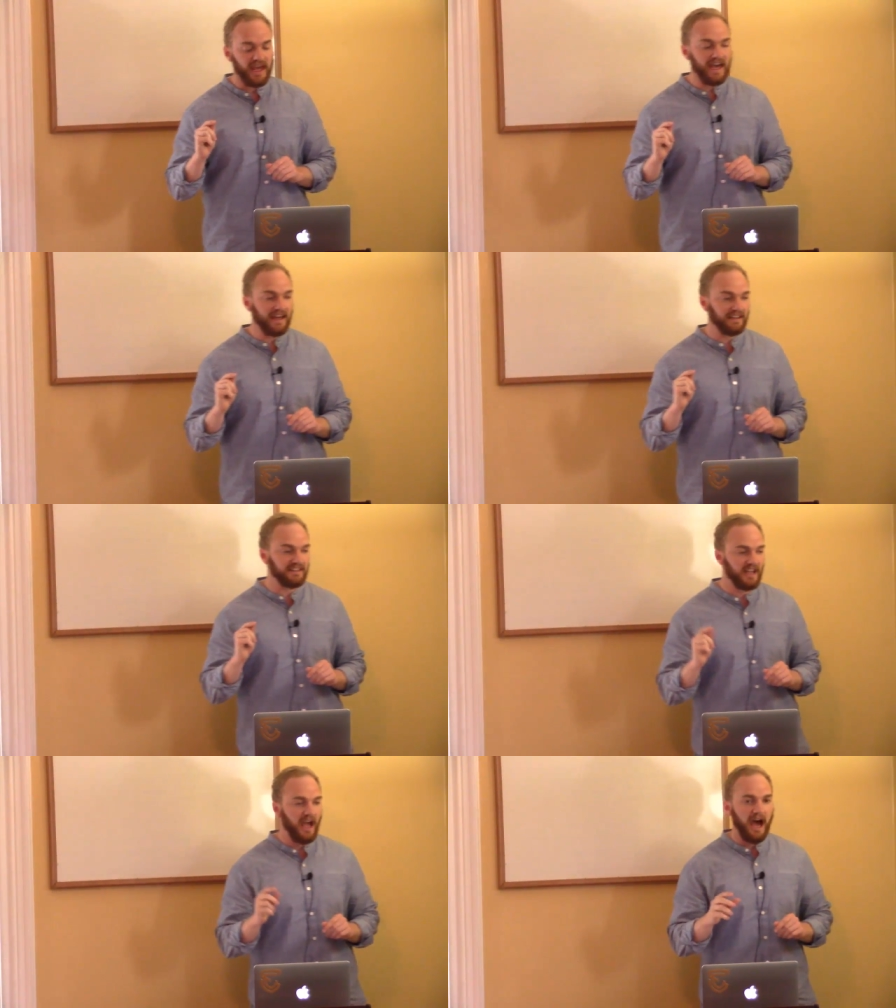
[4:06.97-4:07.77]

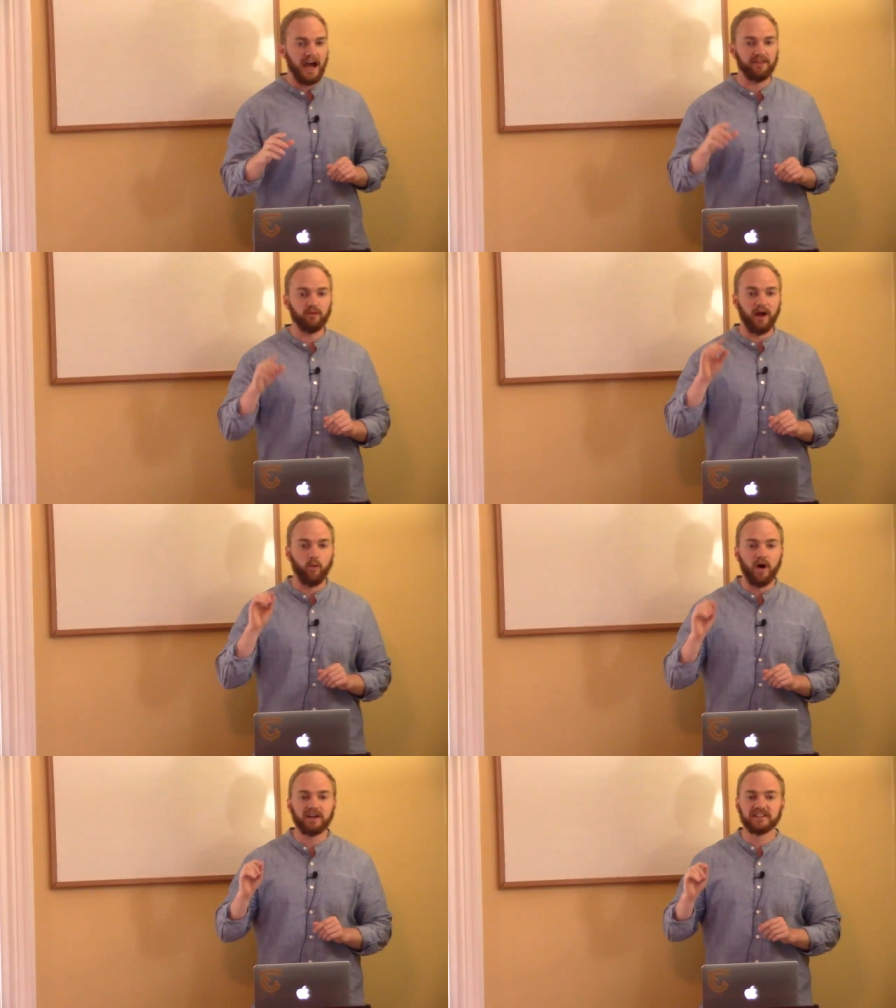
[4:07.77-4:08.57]
And I, I
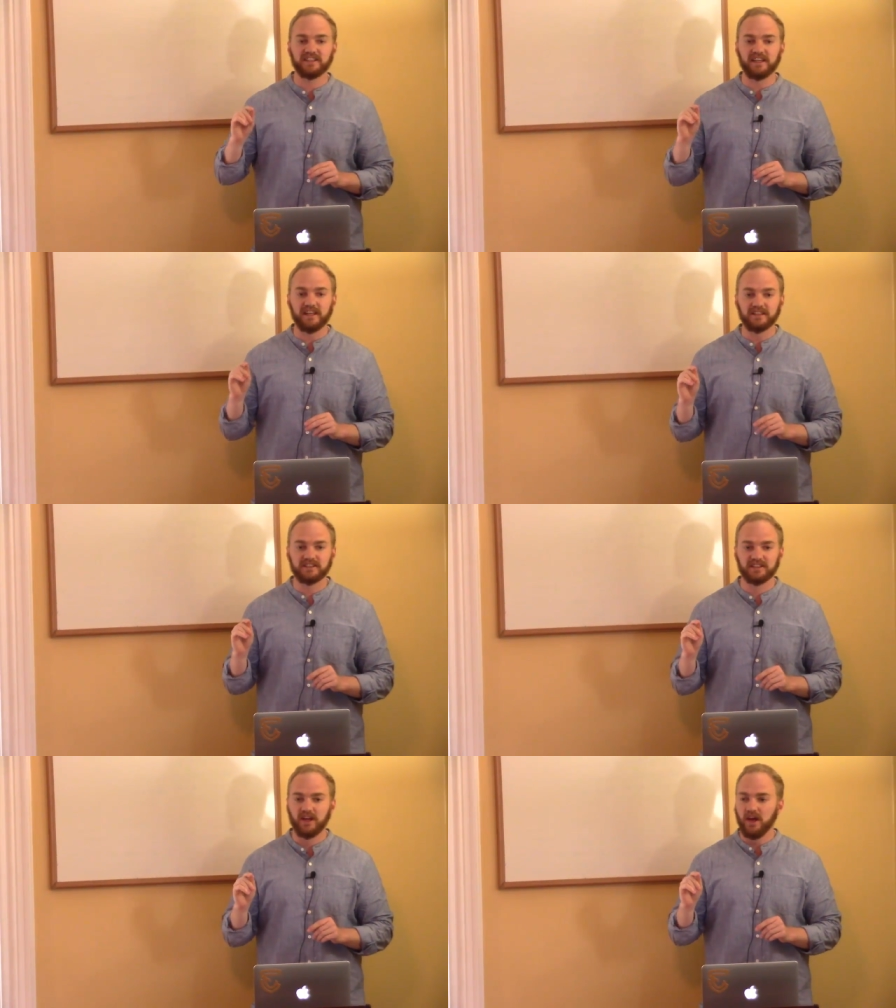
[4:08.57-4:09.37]
want us
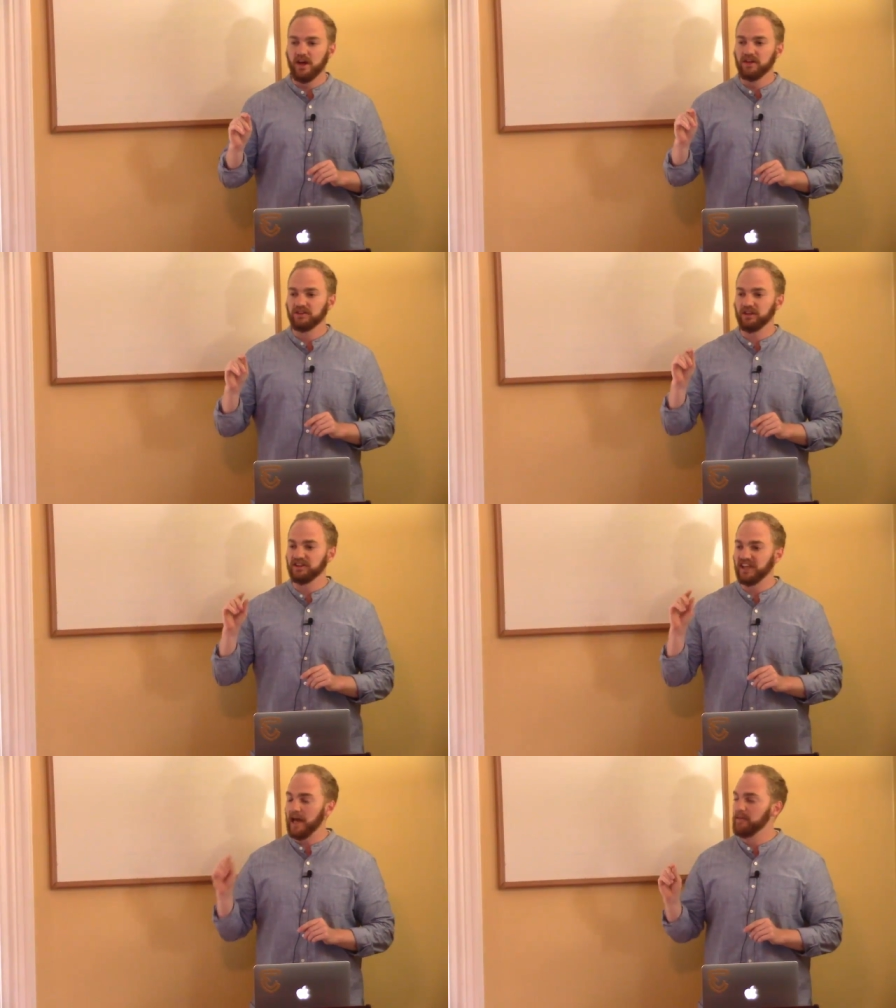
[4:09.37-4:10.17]
each to
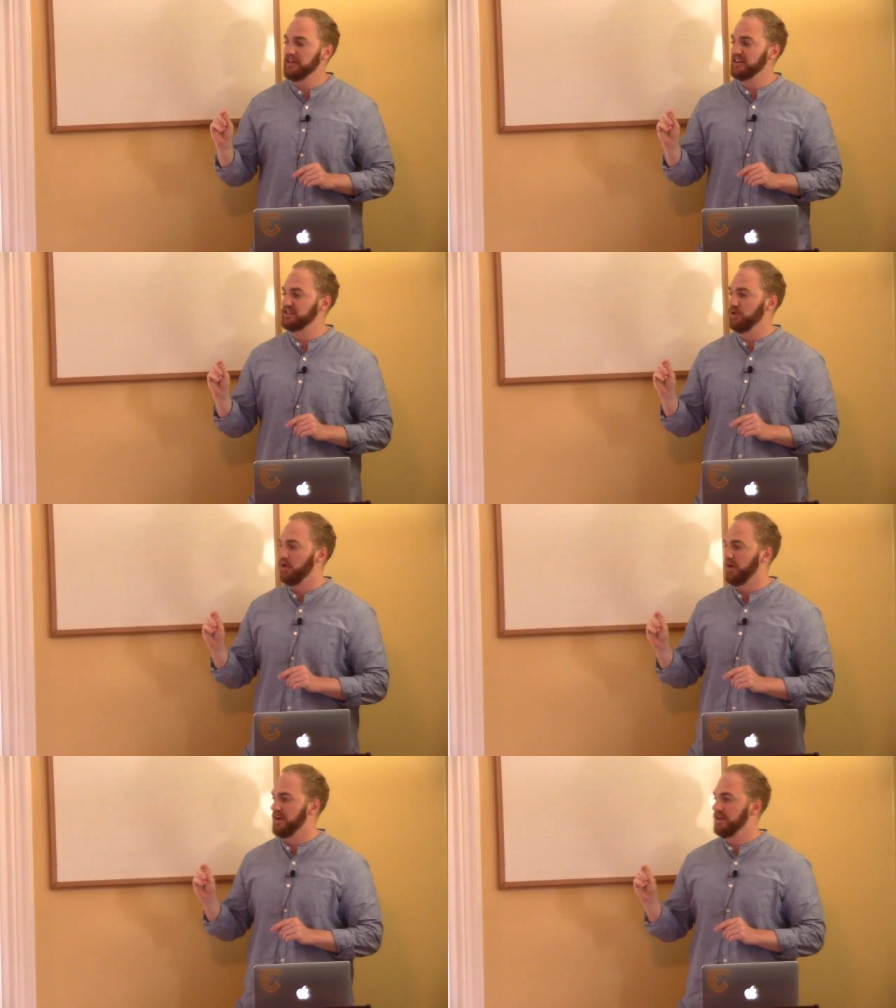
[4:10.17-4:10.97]
examine this
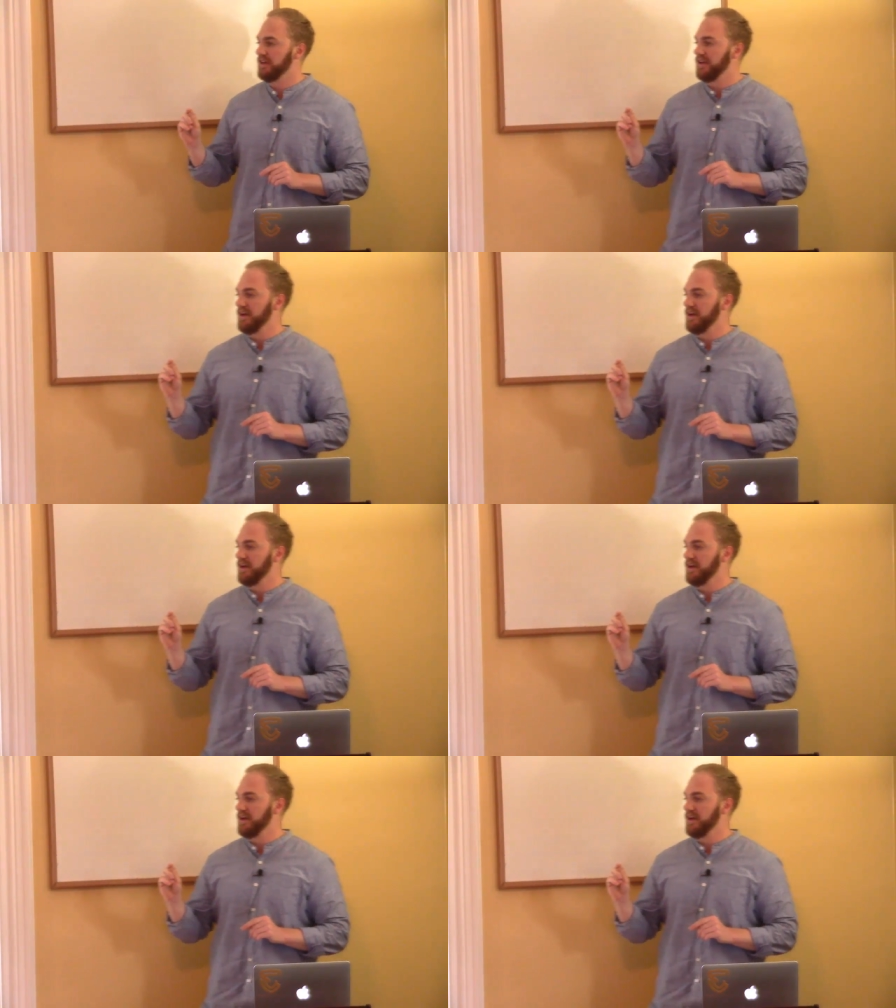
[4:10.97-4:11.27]
story